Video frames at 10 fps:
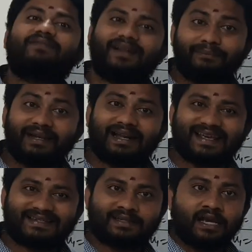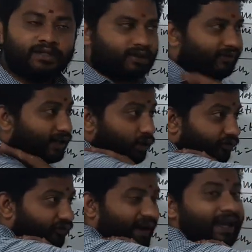will be less. So when
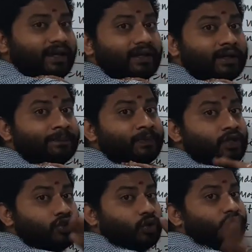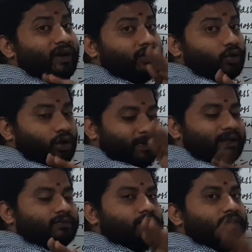you fire, so you will be
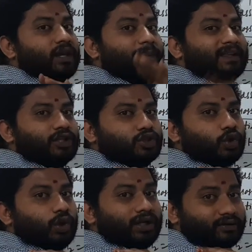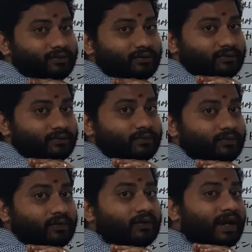keeping the shoulder,
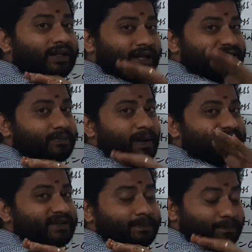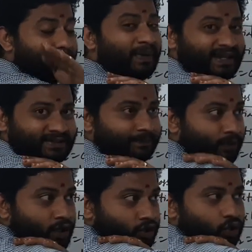right, as a base.
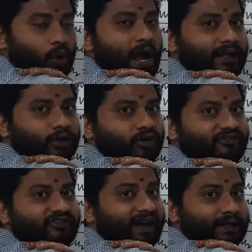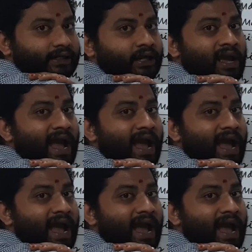So and you will fire it.